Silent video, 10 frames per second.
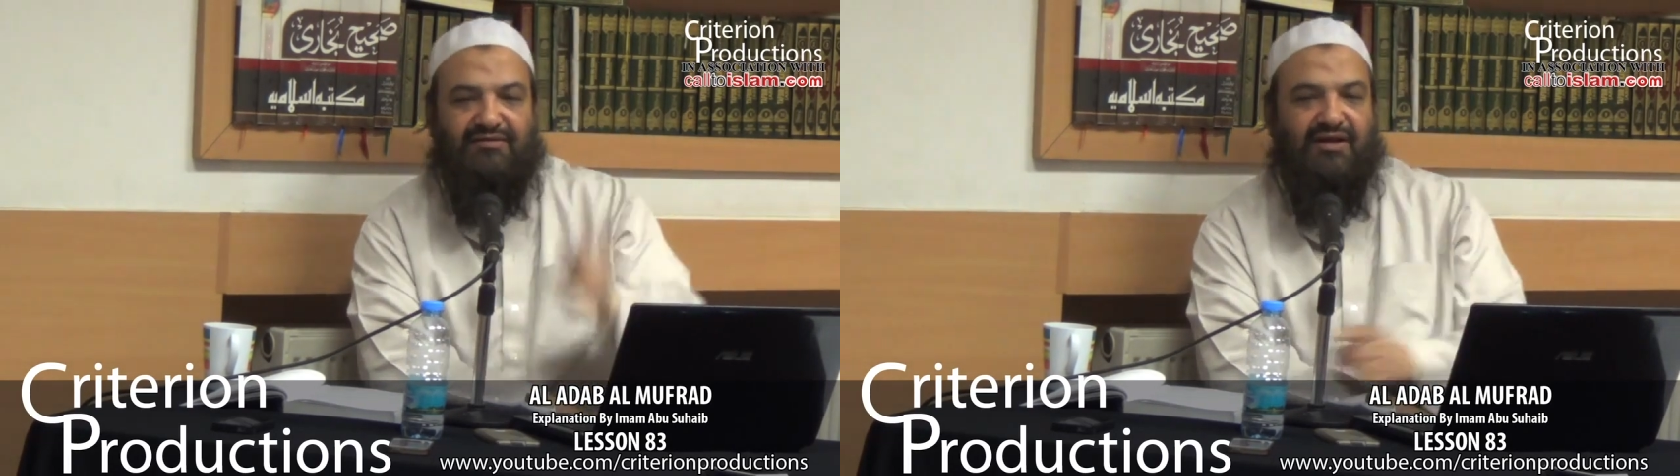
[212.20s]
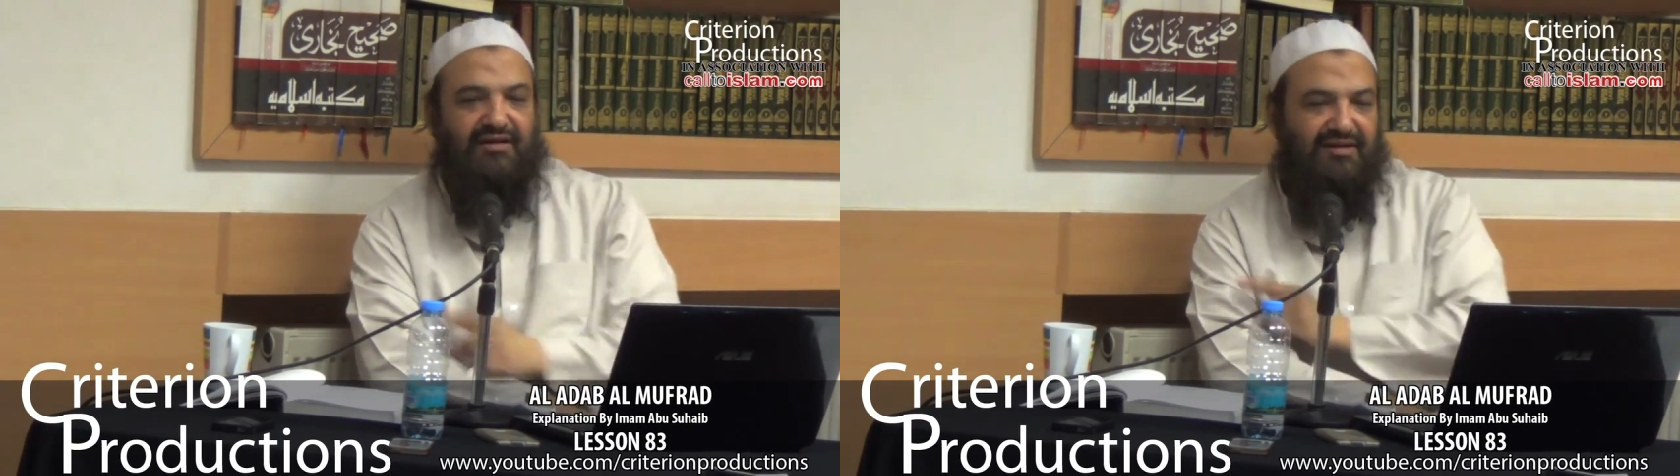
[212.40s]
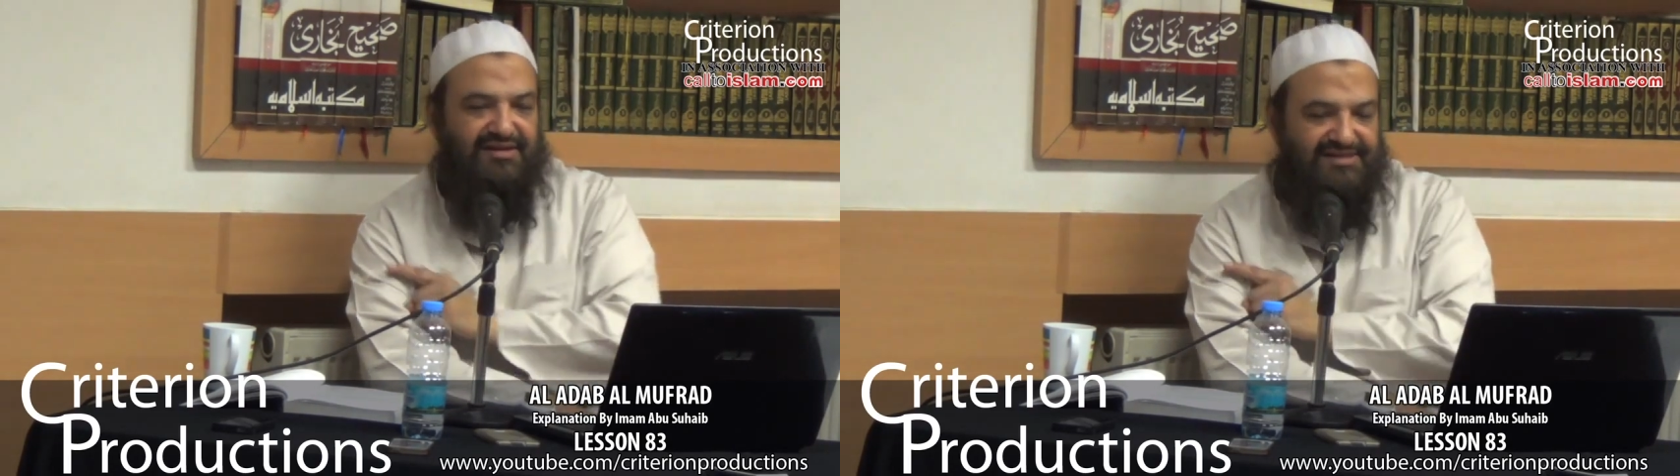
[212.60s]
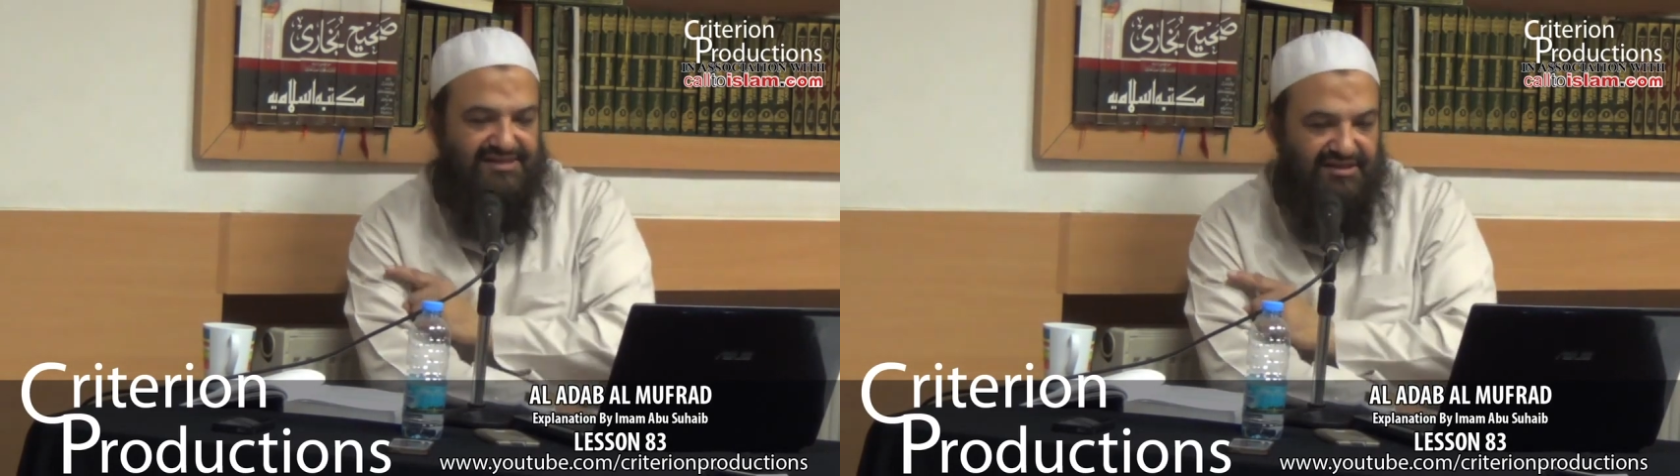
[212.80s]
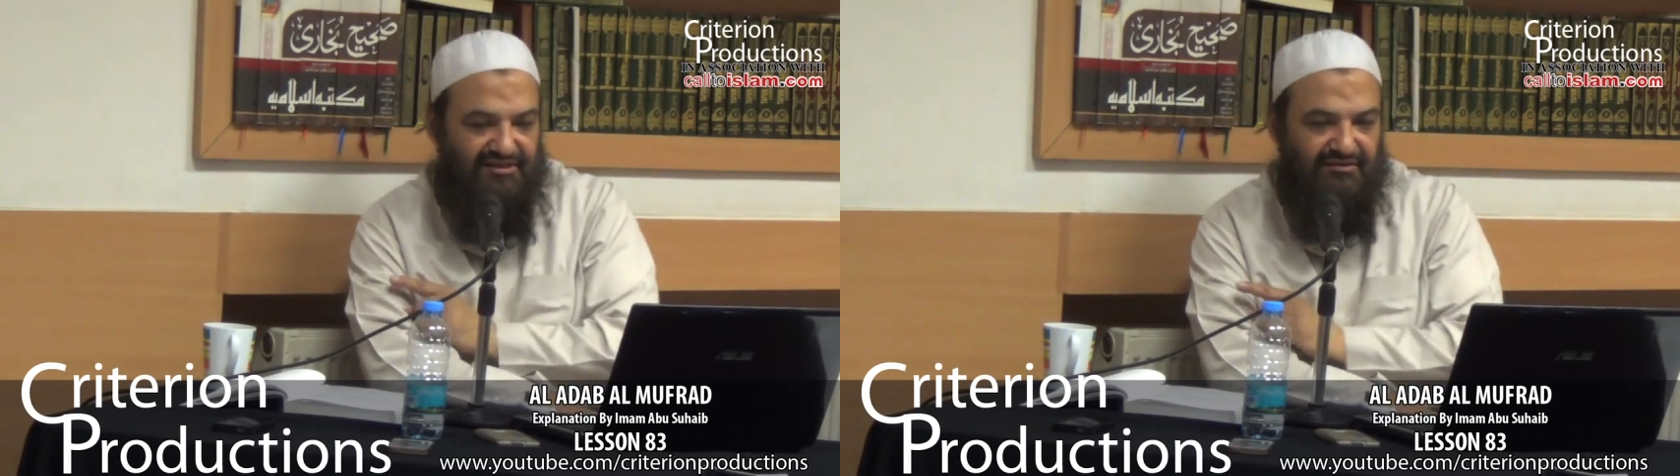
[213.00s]
not a
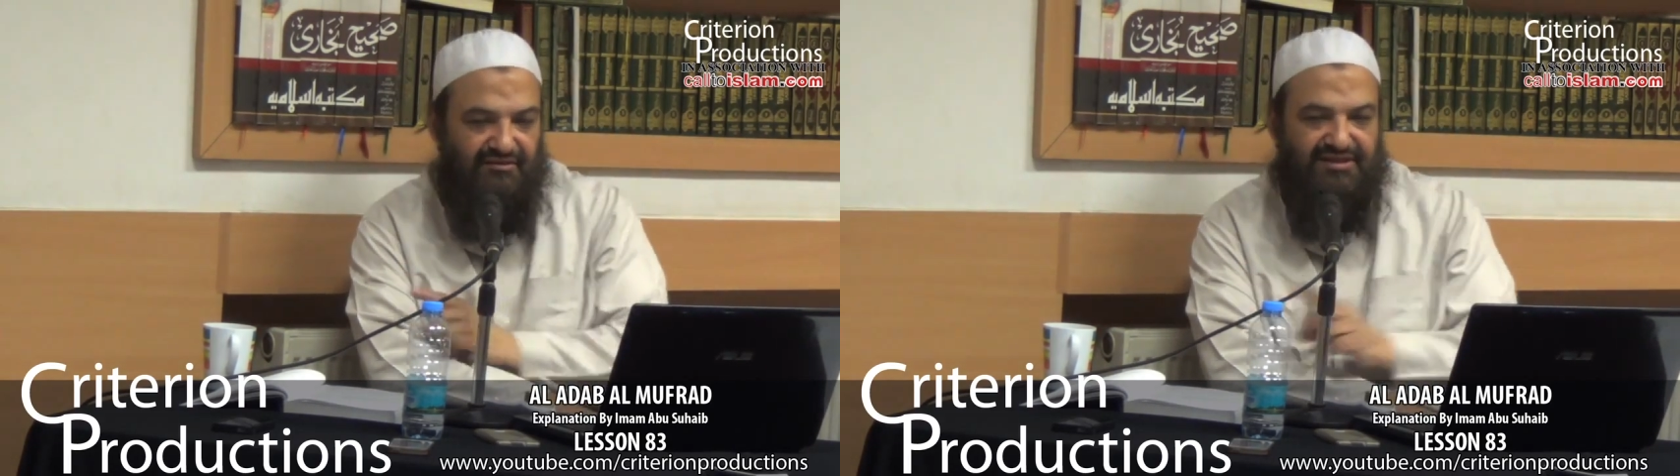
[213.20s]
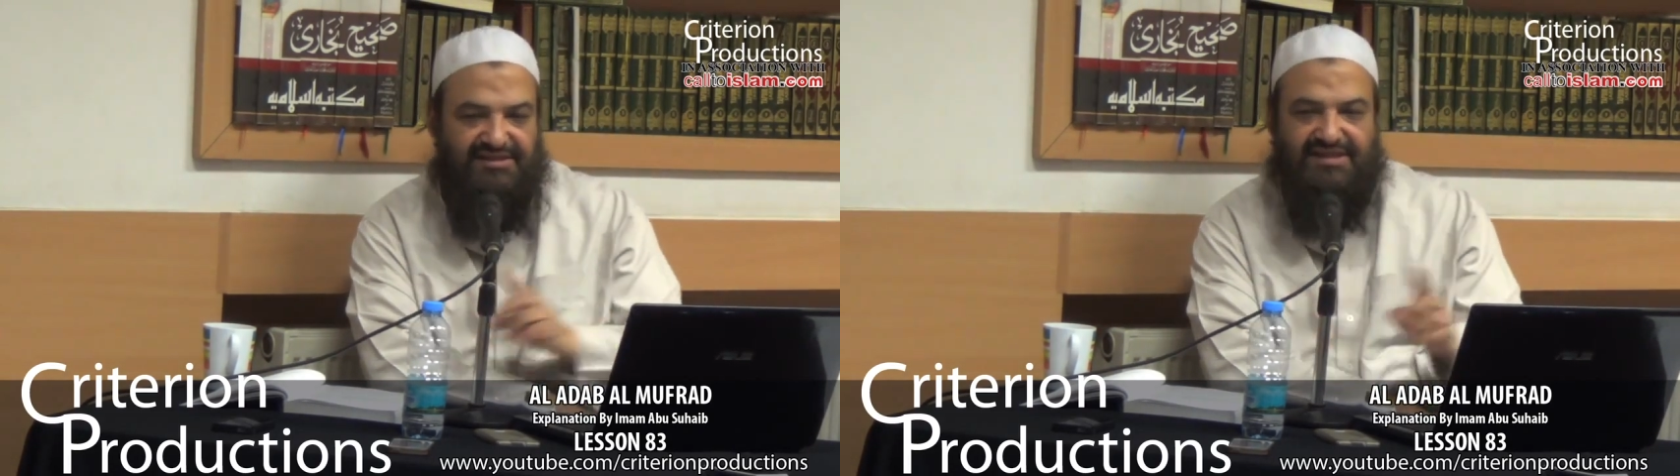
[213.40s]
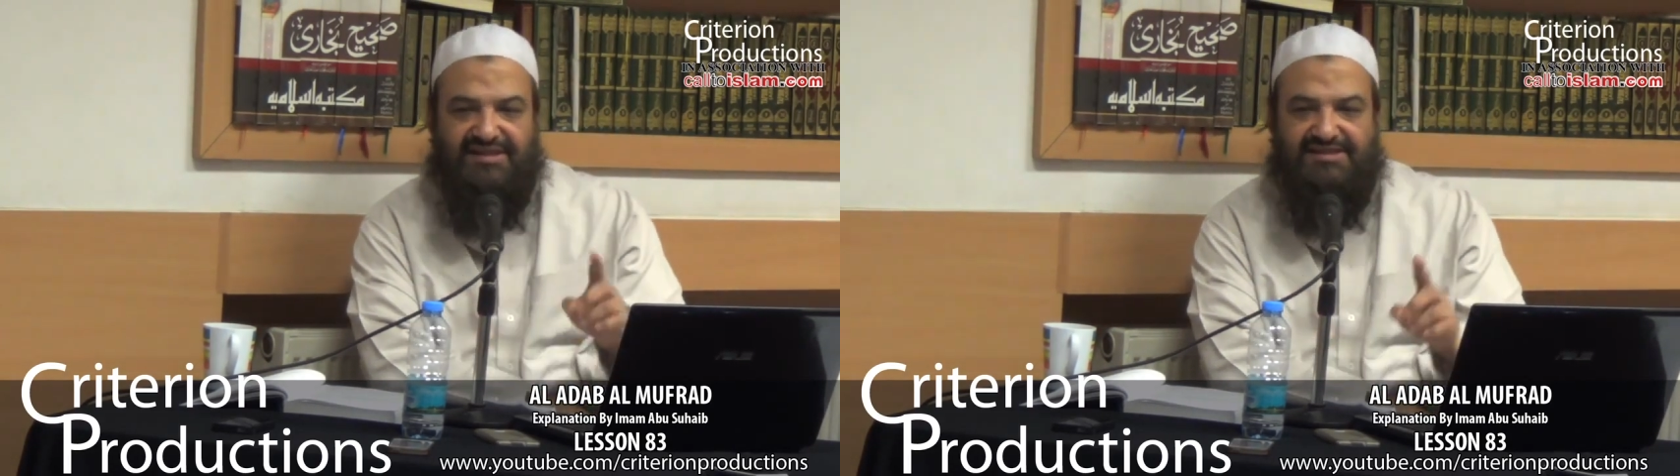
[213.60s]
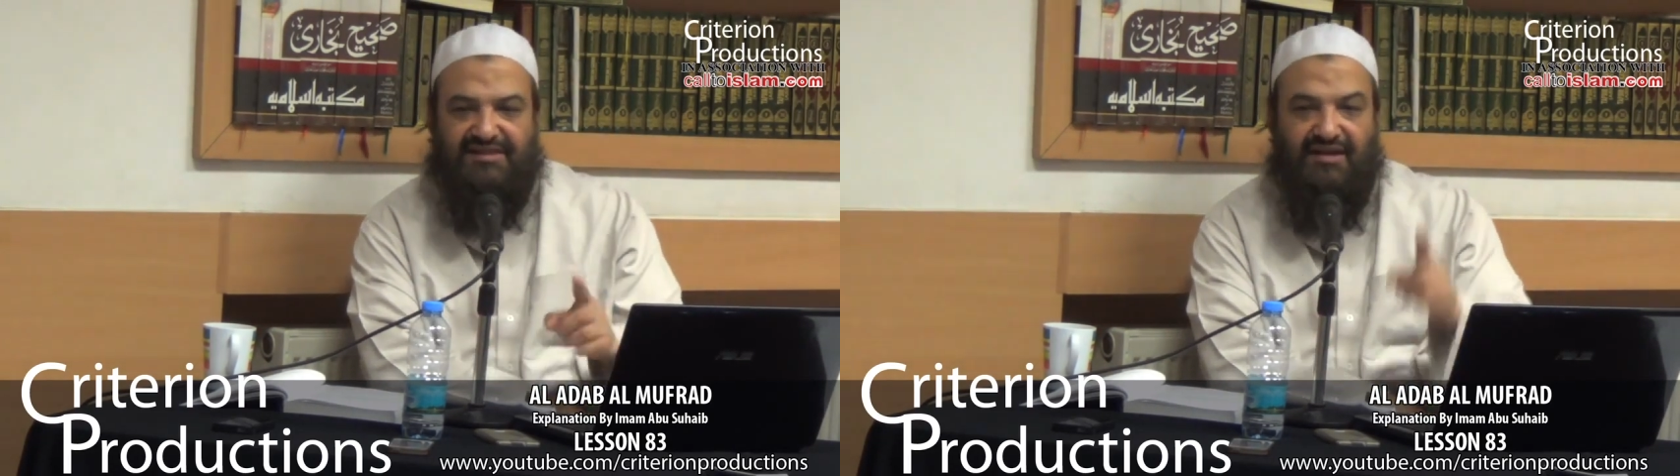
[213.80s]
single disease